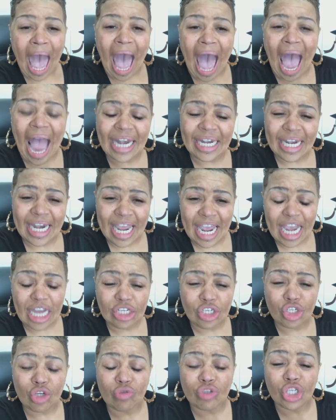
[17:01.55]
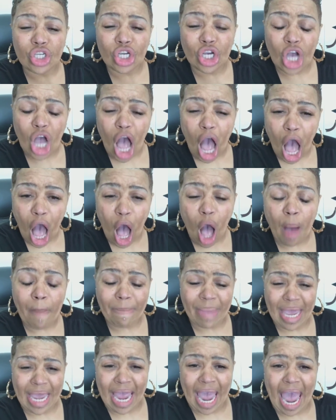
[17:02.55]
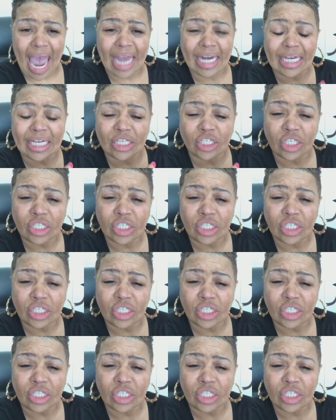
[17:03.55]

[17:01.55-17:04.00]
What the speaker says: I need you to call me at